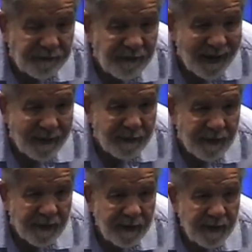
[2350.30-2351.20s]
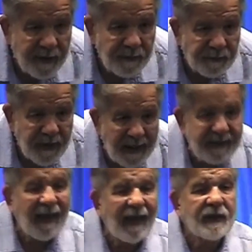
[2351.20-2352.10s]
faith,
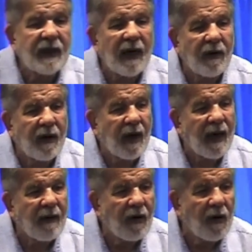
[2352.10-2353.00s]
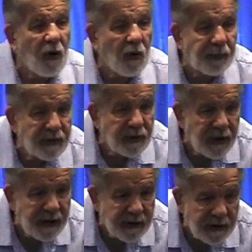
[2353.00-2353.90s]
that takes our hope in
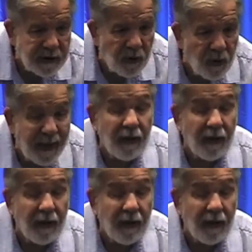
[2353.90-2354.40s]
Jesus away,